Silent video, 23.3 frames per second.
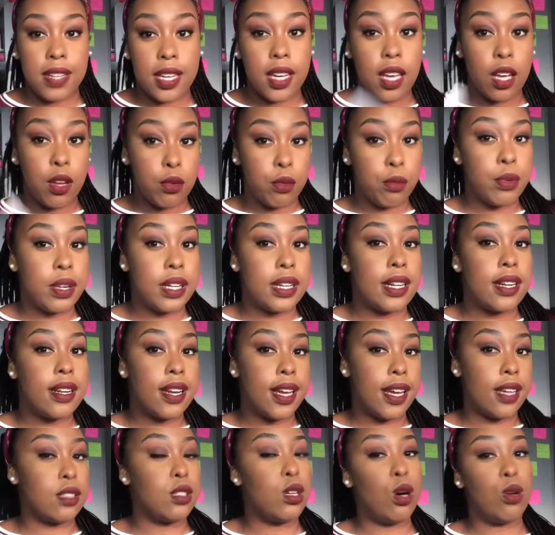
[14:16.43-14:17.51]
I really
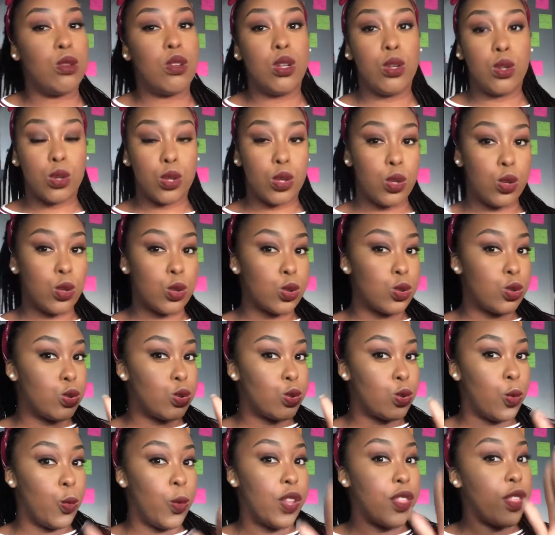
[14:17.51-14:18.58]
liked how the look looked
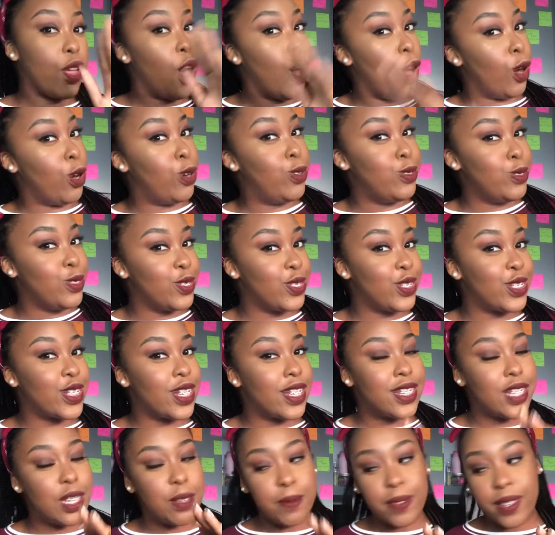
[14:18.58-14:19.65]
without
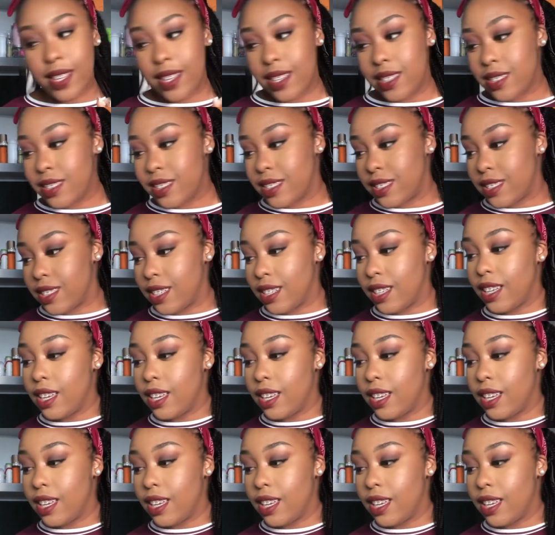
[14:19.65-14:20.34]
the blush.